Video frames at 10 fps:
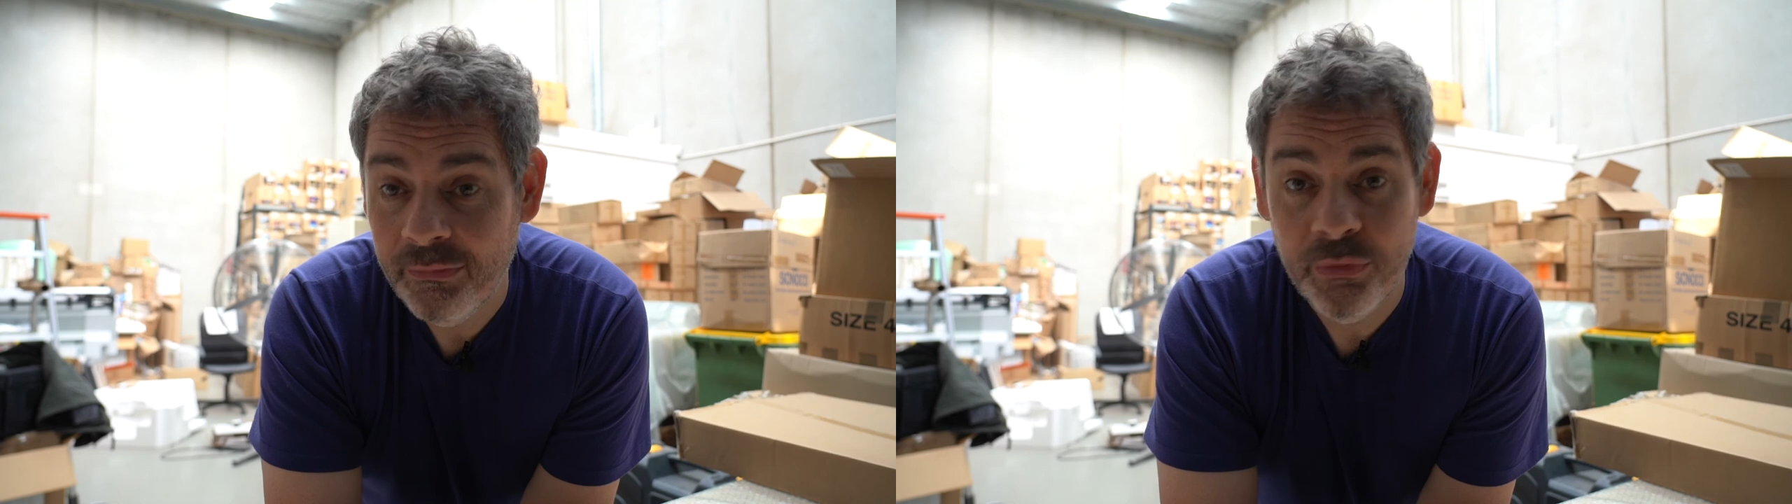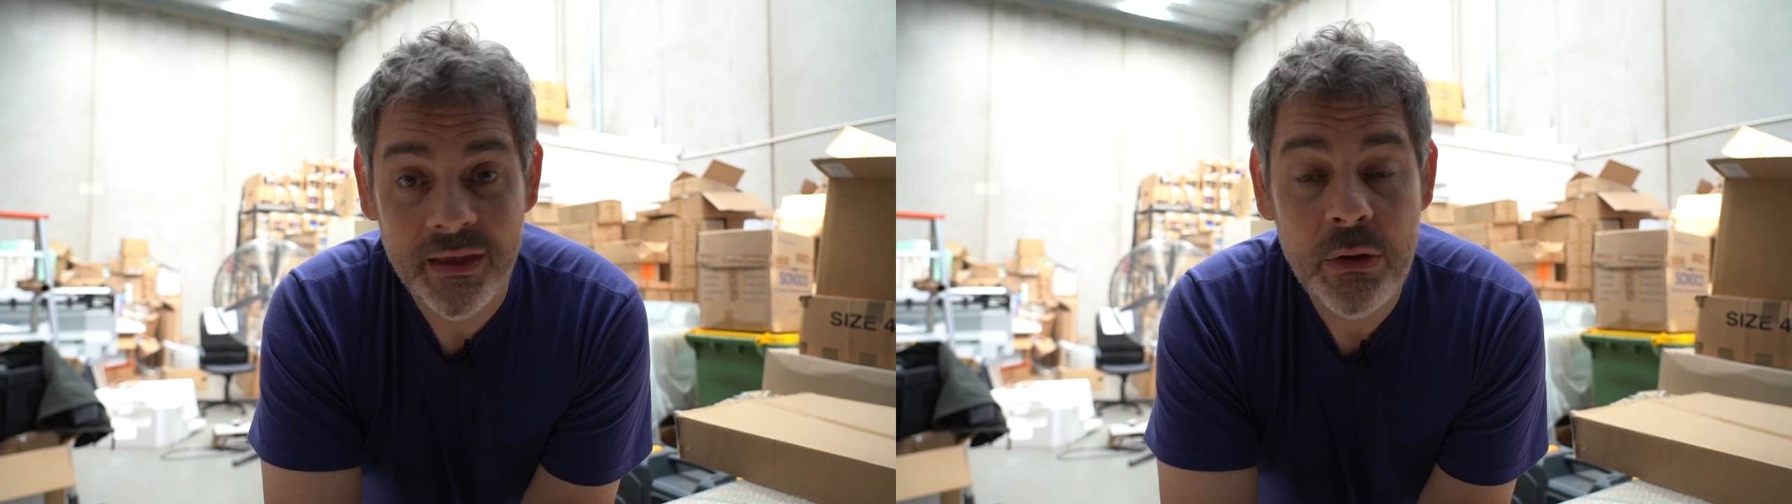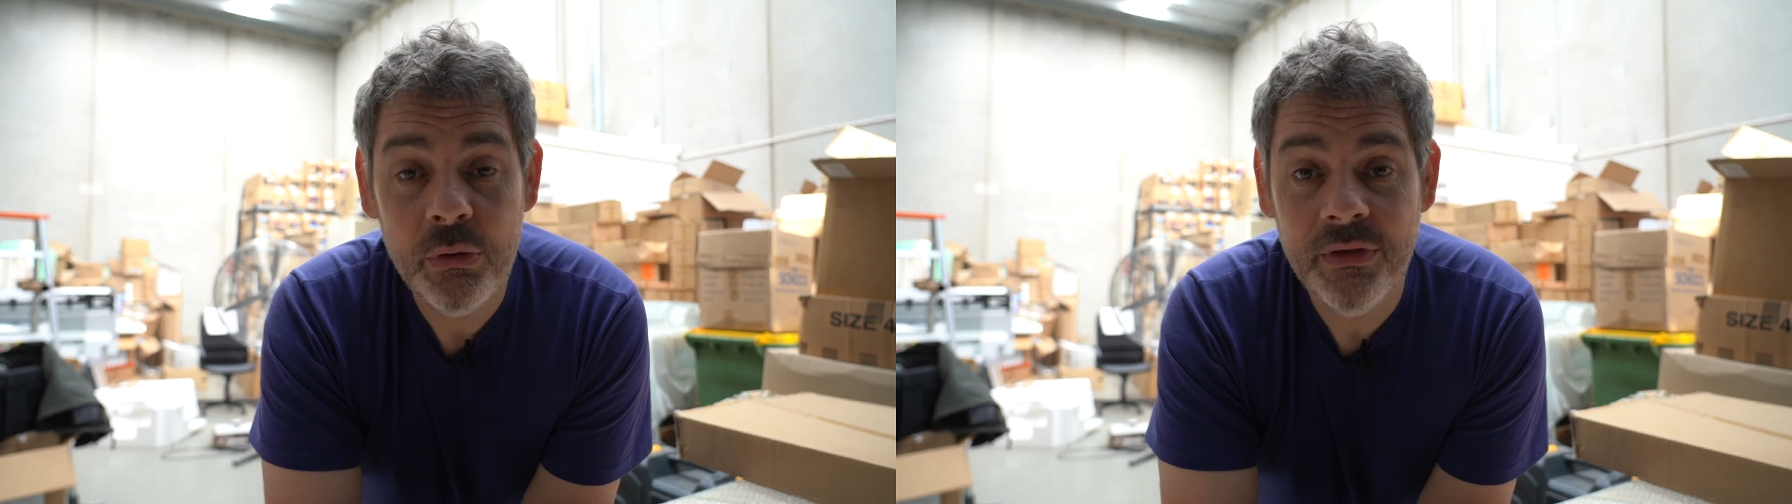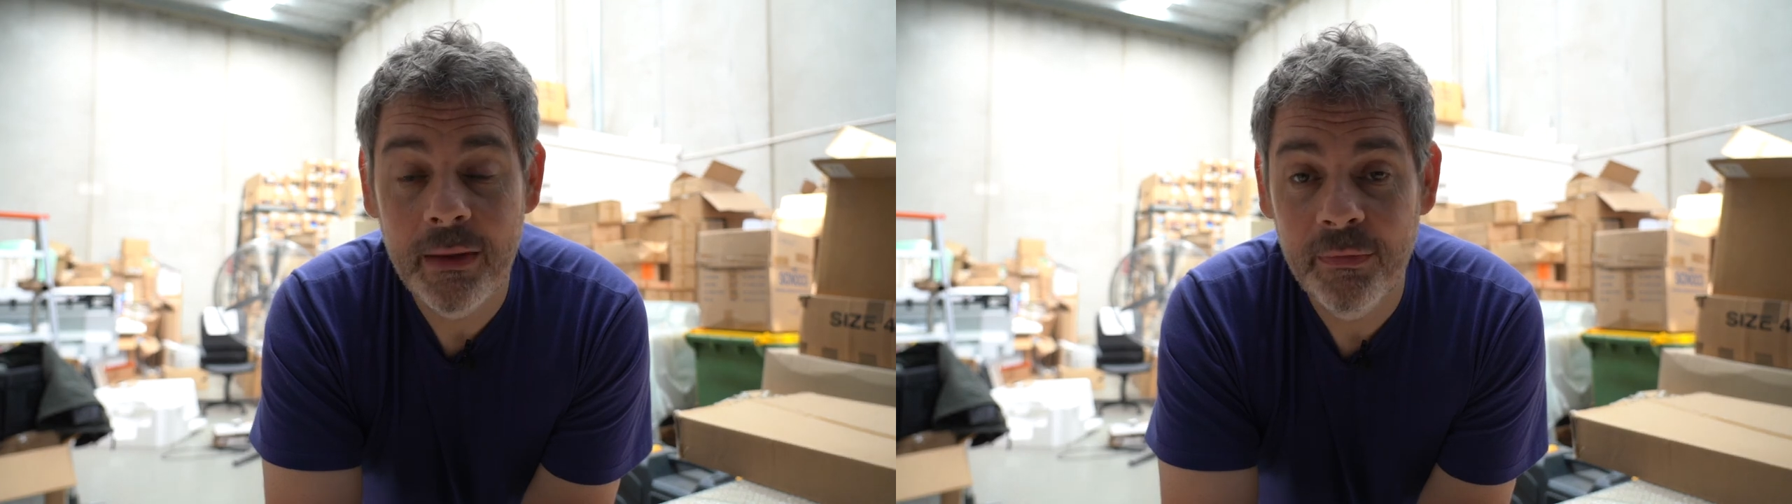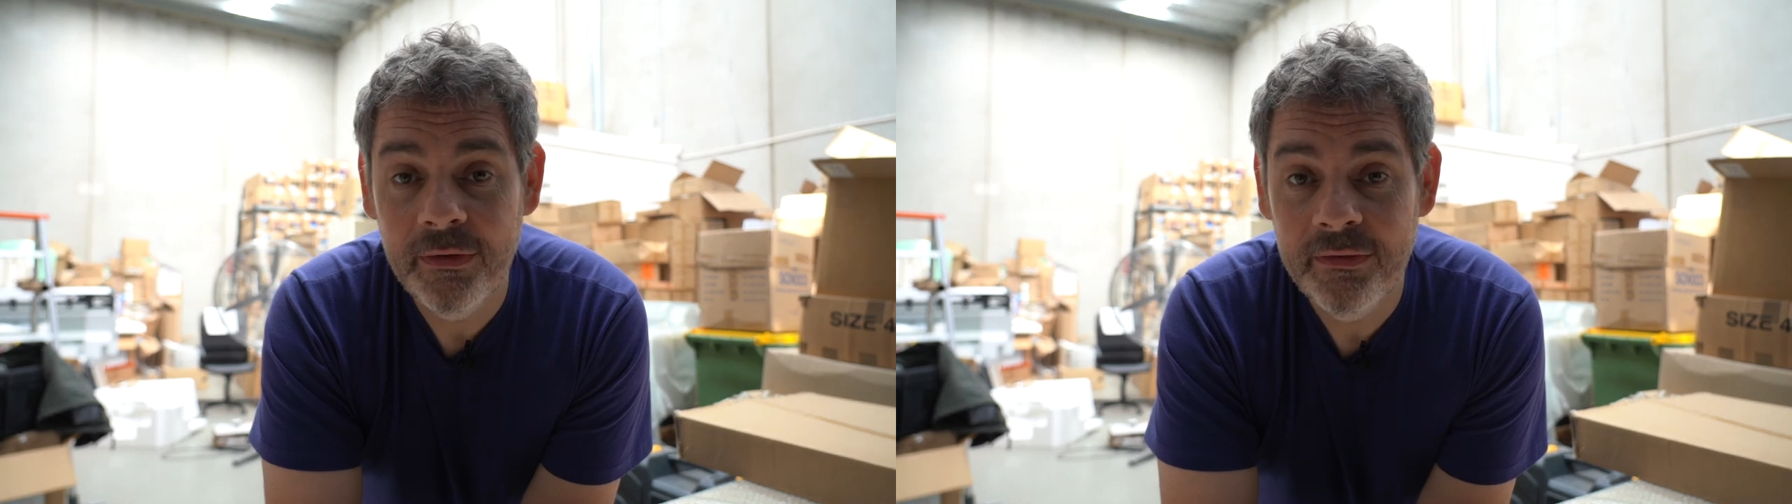with equal
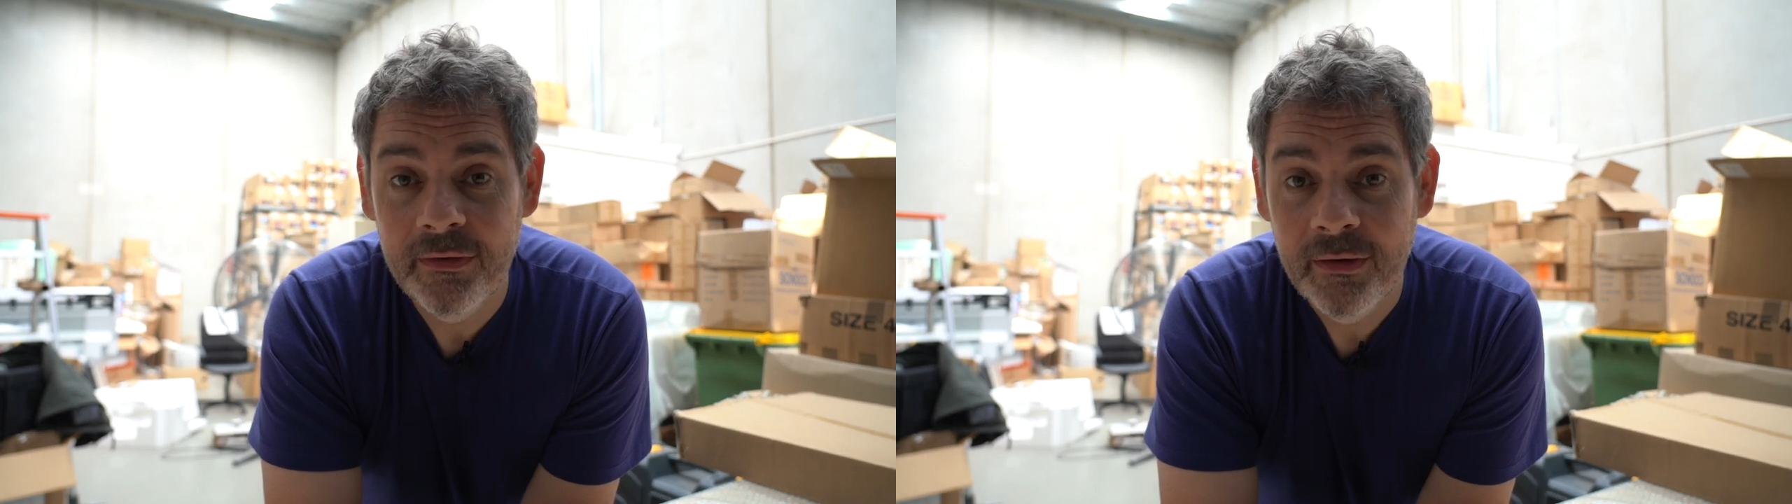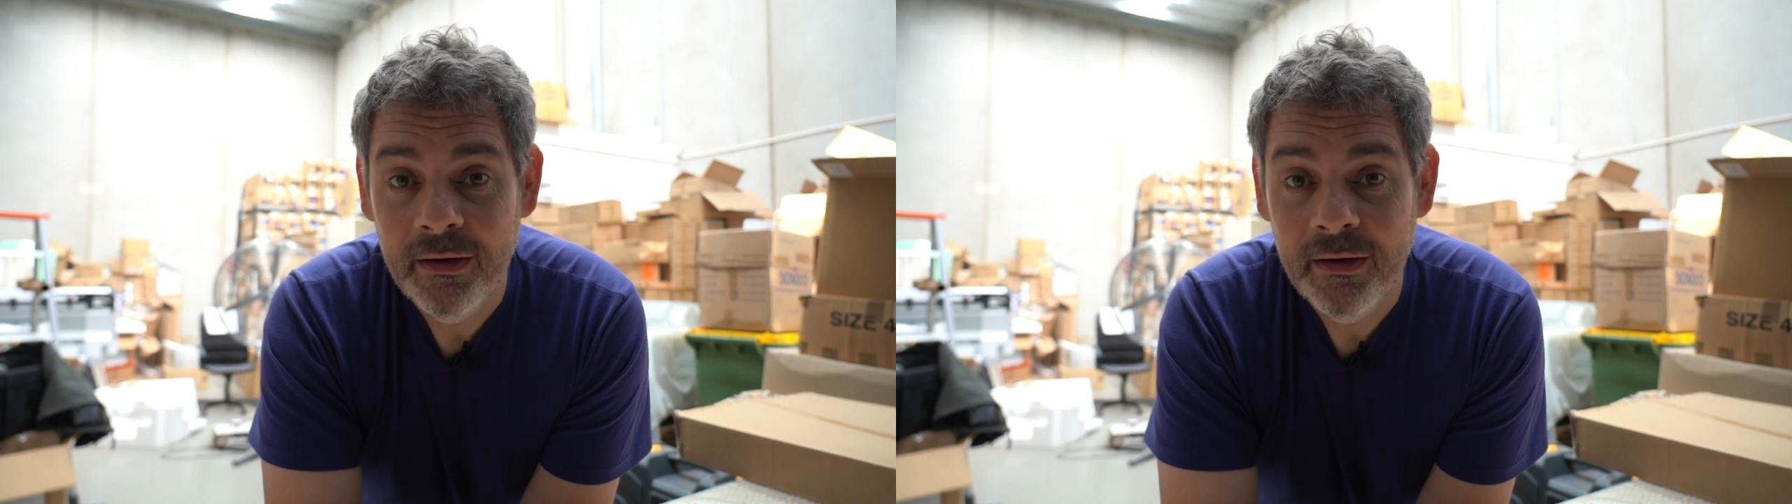numbers,